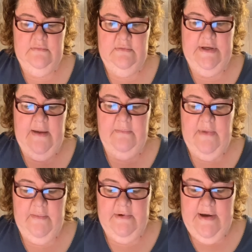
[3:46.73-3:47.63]
Like
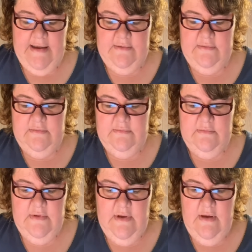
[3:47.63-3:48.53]
I'm glad
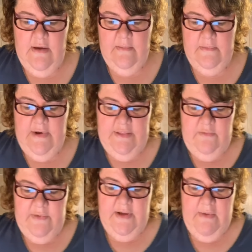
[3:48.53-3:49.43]
the
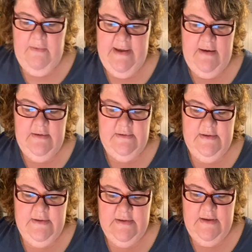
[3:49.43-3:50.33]
week went well.
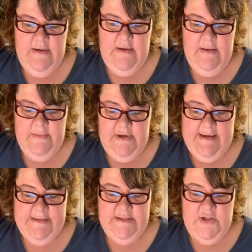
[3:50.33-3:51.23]

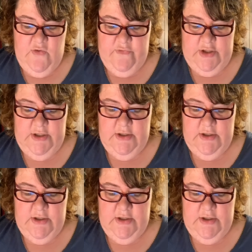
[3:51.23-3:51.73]
Glad it's over.